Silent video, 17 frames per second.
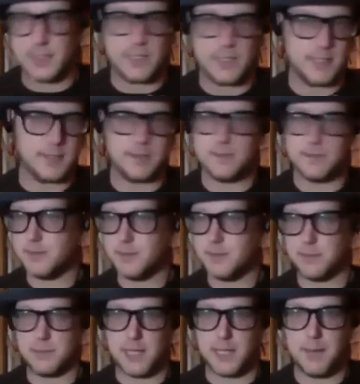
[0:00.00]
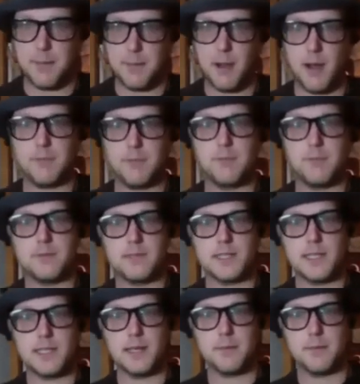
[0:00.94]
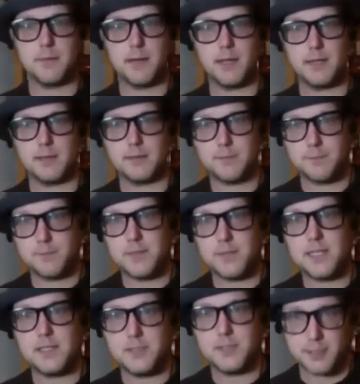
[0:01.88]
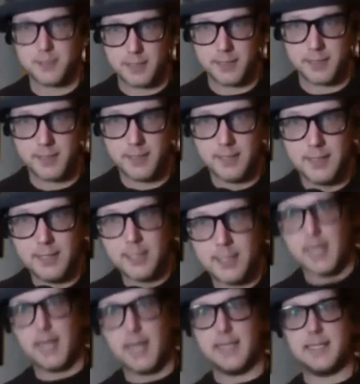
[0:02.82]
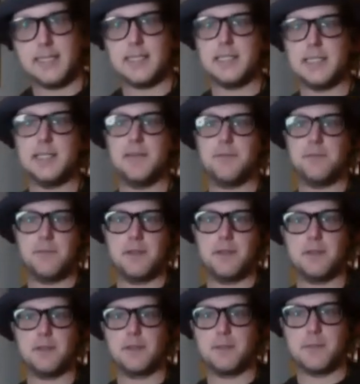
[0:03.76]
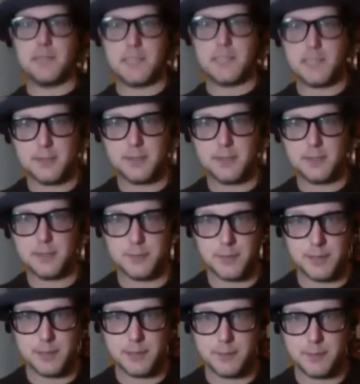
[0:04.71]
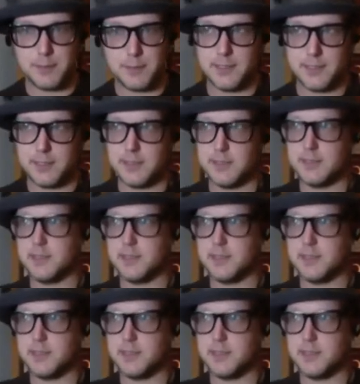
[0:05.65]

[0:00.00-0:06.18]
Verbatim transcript: needed some time off to get my feet dirty. I needed to feel the material realm. I needed